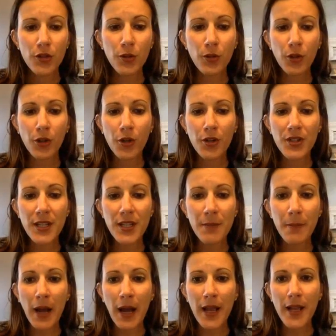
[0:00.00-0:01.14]
do learners in
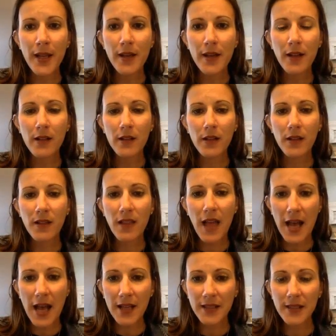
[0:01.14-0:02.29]
my
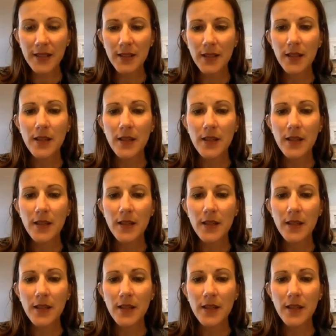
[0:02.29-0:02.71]
class